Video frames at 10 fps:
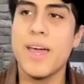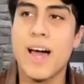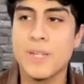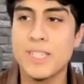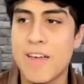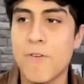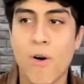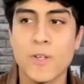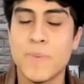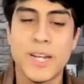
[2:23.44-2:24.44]
I'm excited. I've
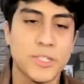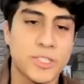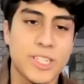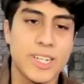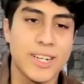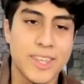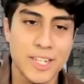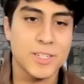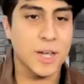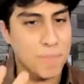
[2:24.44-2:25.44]
always been interested in
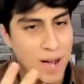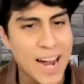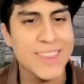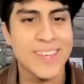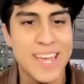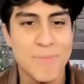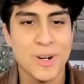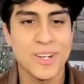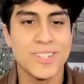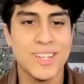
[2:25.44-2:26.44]
things, like, behind the
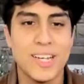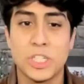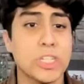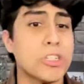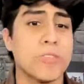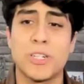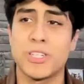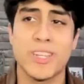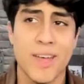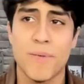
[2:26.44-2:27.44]
camera, just as much as
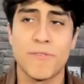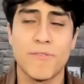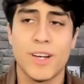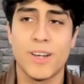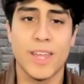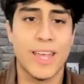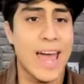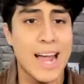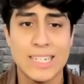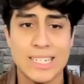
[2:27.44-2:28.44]
I am of, like,
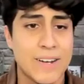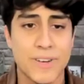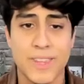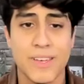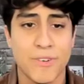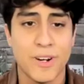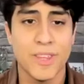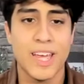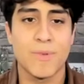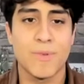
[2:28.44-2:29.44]
acting and everything in front of the
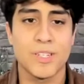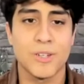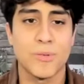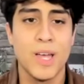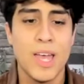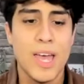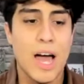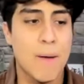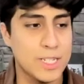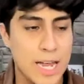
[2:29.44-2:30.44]
camera. So
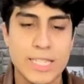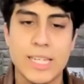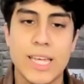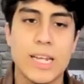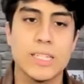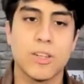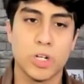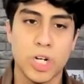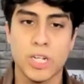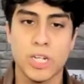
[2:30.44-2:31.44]
I'm excited to get into
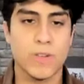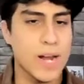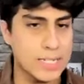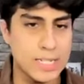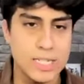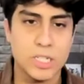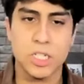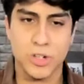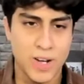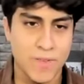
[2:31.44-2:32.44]
learning, directing,
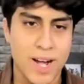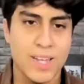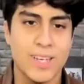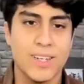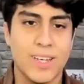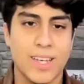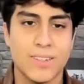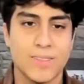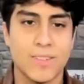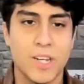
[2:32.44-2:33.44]
screenwriting,
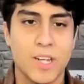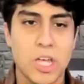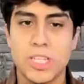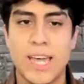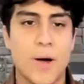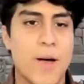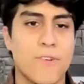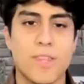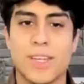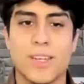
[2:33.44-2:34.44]
and seeing how
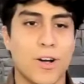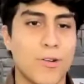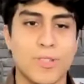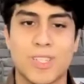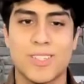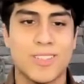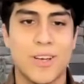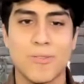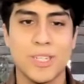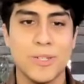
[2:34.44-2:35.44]
everything goes
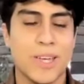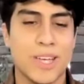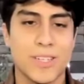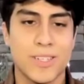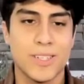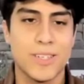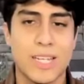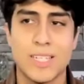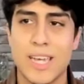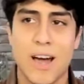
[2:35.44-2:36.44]
into it, because I
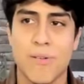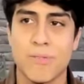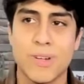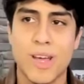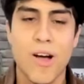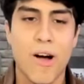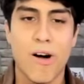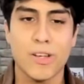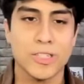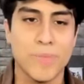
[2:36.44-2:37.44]
see how
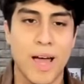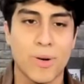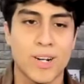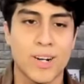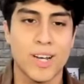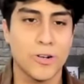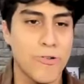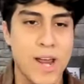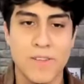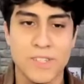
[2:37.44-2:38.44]
awesome our
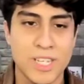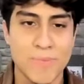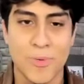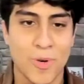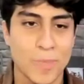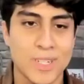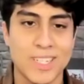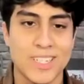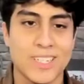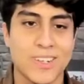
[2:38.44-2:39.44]
creative team on Warped is,
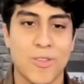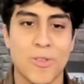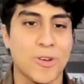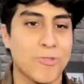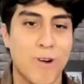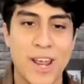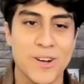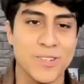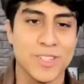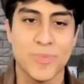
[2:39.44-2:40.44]
and all the
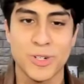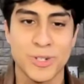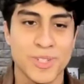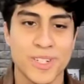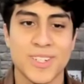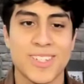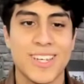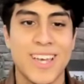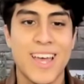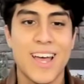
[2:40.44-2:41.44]
writers and the producers,
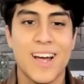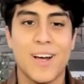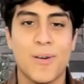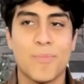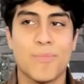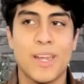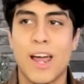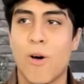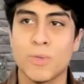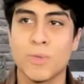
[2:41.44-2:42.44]
and I
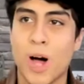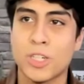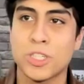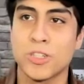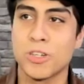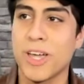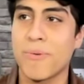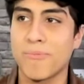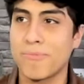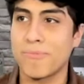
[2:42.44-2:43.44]
always watch and look at
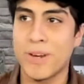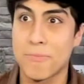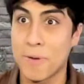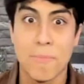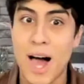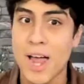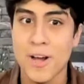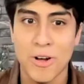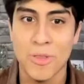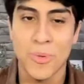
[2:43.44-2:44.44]
and
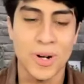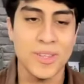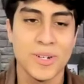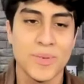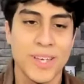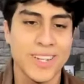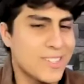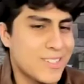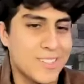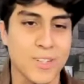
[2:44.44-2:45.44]
admire all the work they're doing.
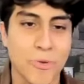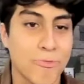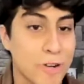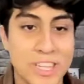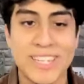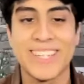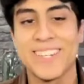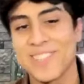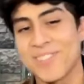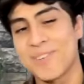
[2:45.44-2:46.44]
It's so really
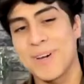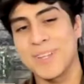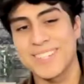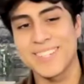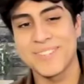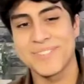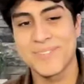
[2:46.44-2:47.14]
excited to learn about that stuff.